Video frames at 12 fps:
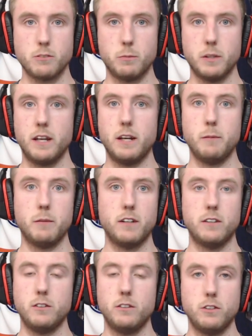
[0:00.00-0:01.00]
to anybody
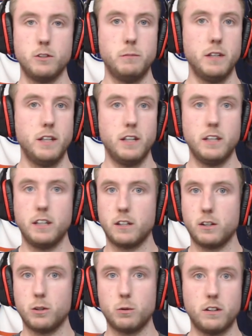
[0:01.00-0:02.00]
on YouTube. You can
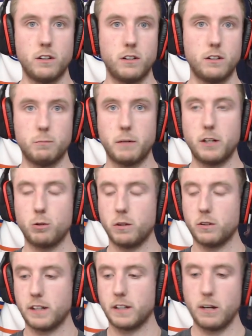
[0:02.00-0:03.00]
go to my
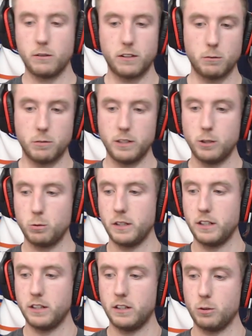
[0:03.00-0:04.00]
Twitter account. I
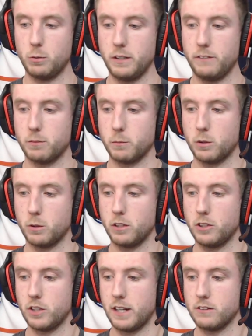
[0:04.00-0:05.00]
retweeted the tweet from Cody
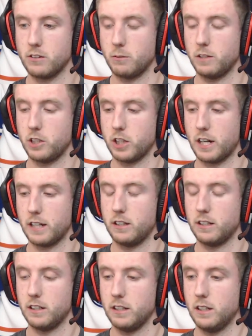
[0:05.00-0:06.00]
Jansen, which had
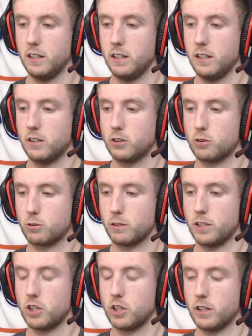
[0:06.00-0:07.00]
the
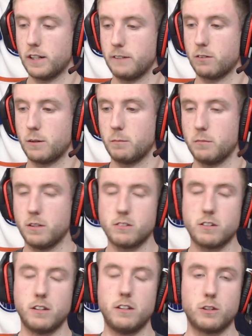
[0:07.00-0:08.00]
screenshot from
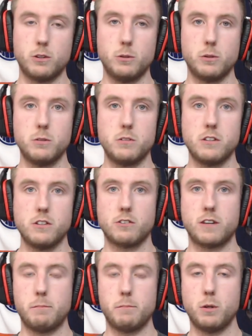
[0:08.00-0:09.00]
Slater Koekkoek's
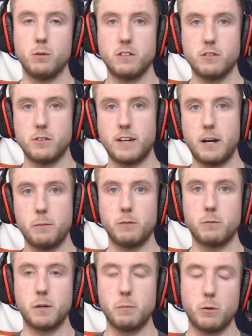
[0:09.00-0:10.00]
Instagram post. It's now been
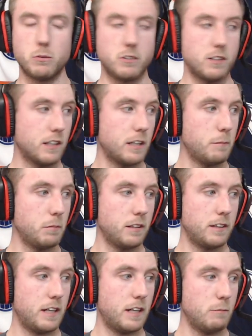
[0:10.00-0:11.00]
reposted a couple of
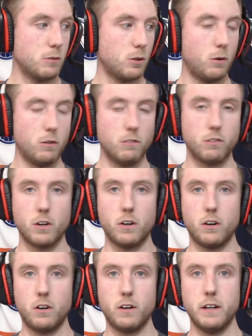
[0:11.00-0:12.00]
times over
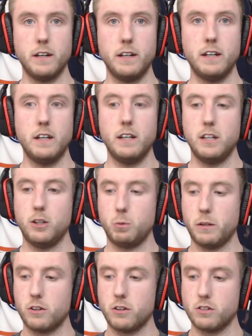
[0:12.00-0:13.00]
on
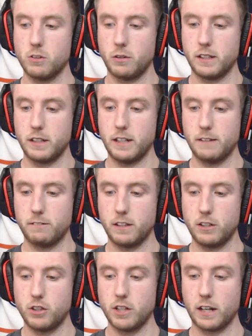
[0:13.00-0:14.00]
Twitter, so you can definitely
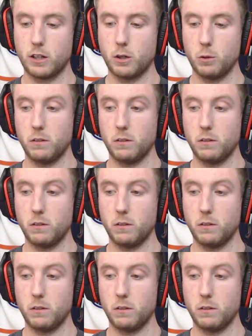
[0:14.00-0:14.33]
check out